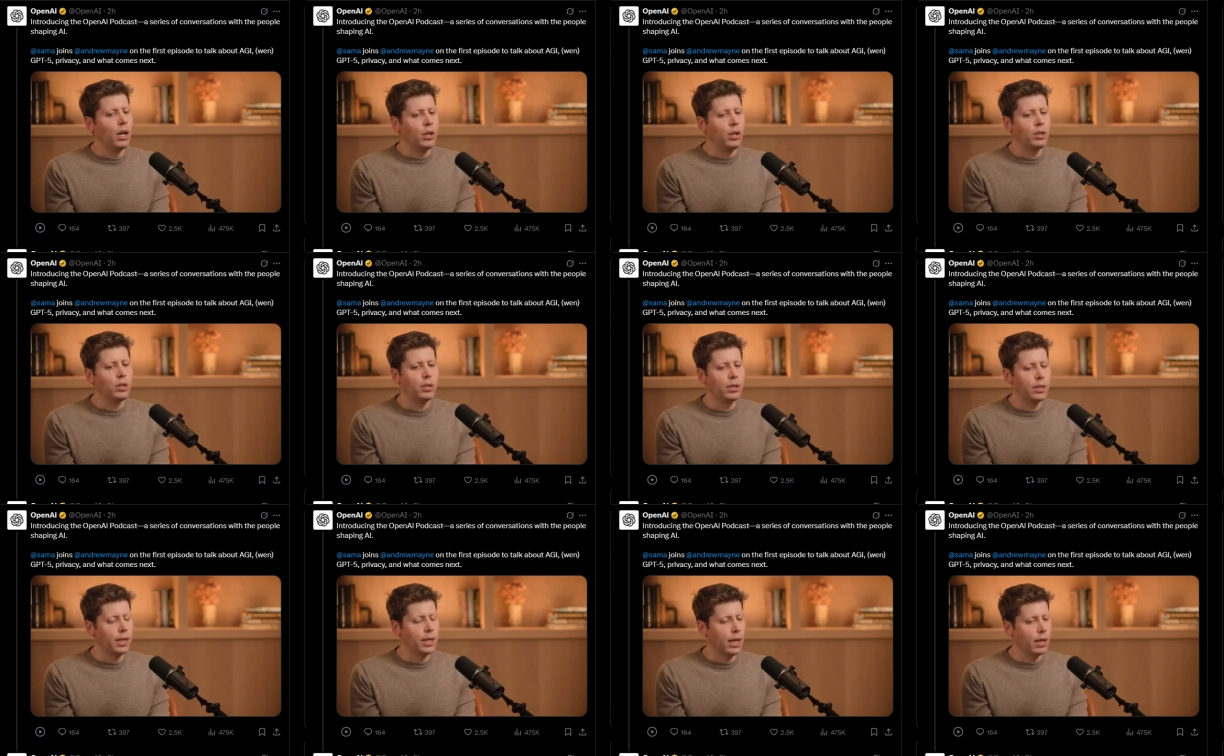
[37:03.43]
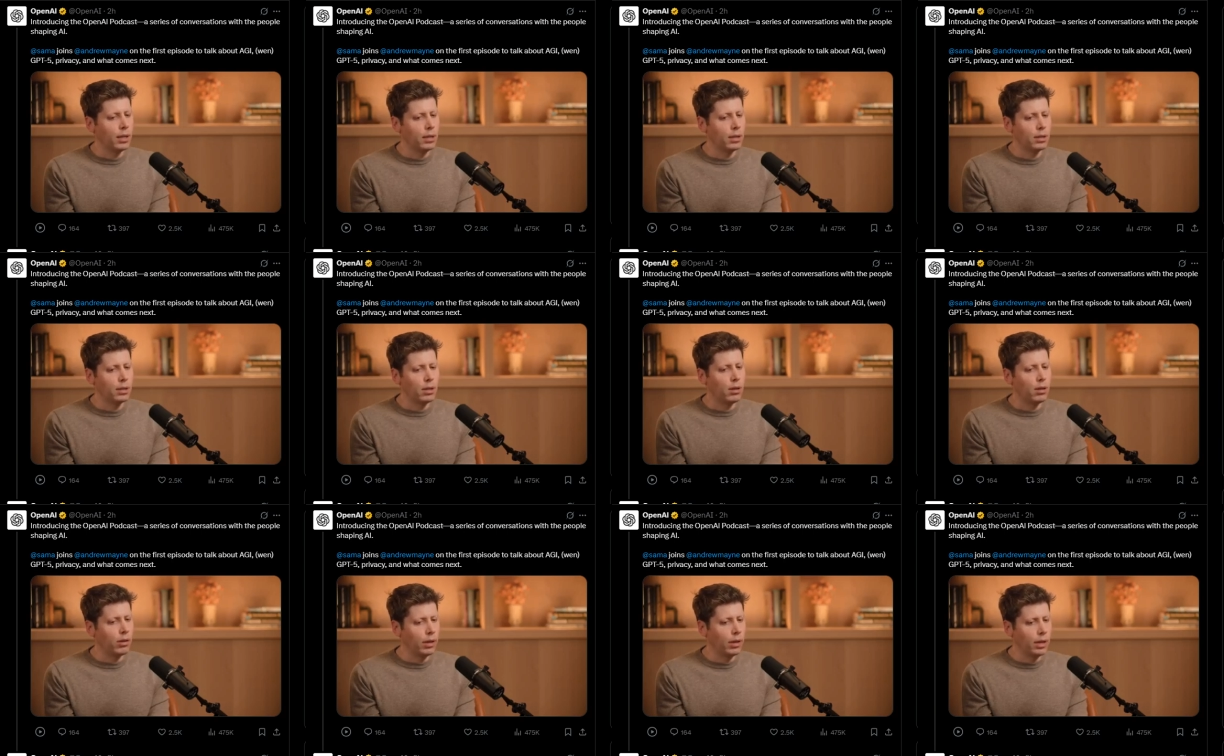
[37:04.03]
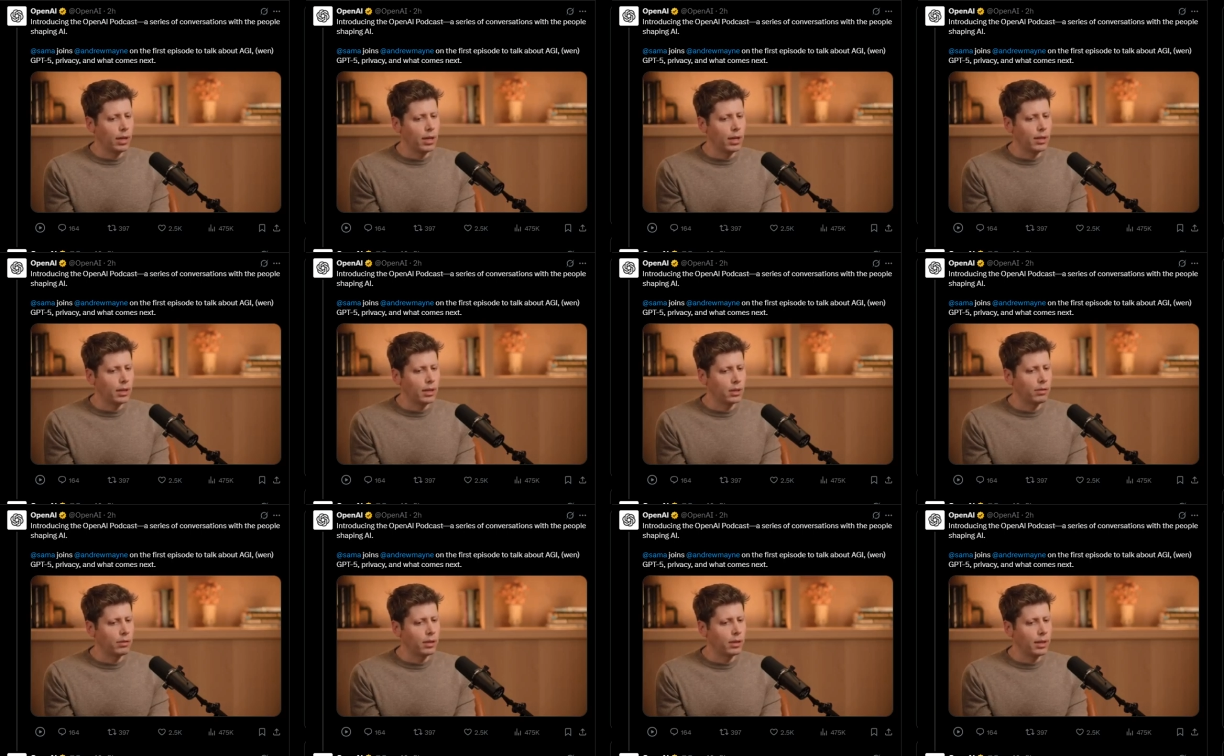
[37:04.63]
understand all the
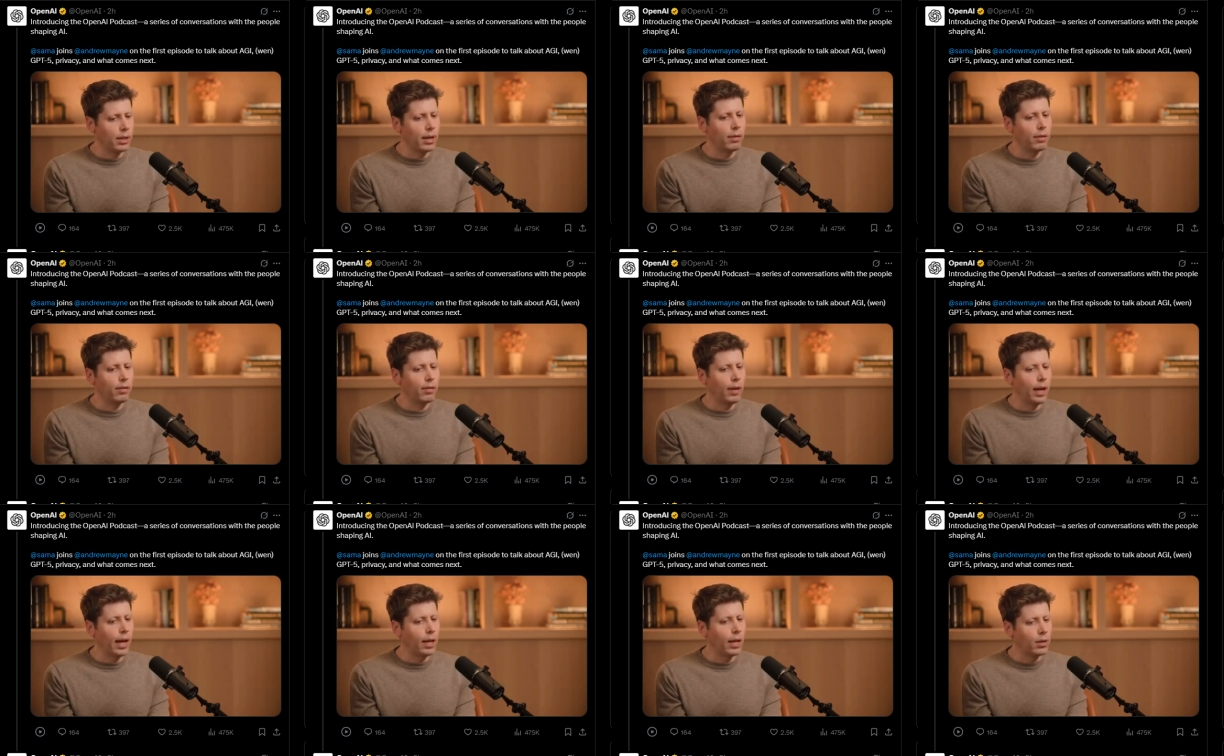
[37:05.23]
context of your life